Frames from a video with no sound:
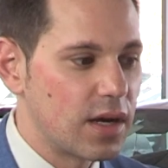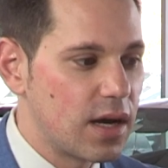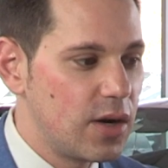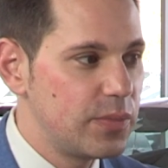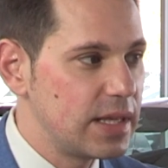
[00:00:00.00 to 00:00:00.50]

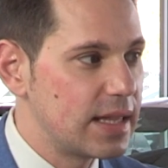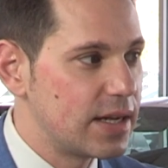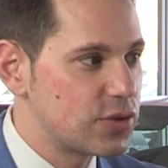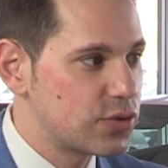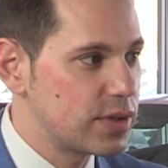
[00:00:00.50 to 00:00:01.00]
company
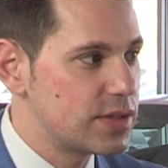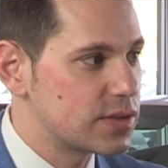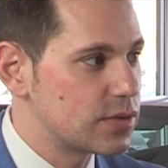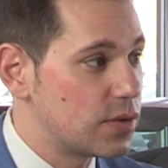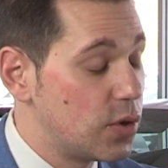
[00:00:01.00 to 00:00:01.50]
that
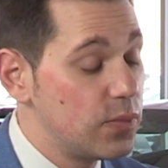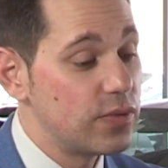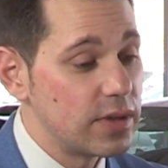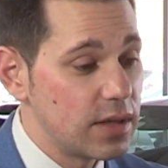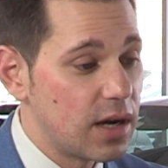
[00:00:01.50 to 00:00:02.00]
treats,
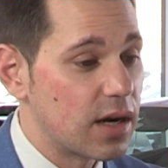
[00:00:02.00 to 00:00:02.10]
hopefully,